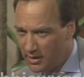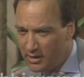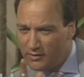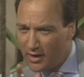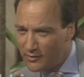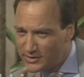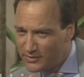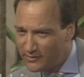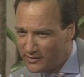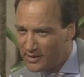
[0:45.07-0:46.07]
He thought I was
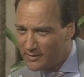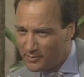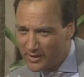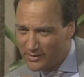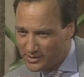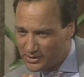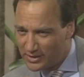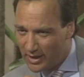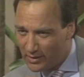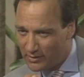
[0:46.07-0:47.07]
too thin to play the
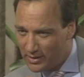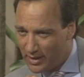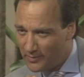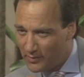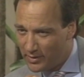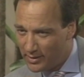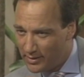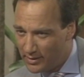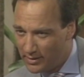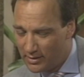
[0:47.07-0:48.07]
Chicago Cop and Red Heat.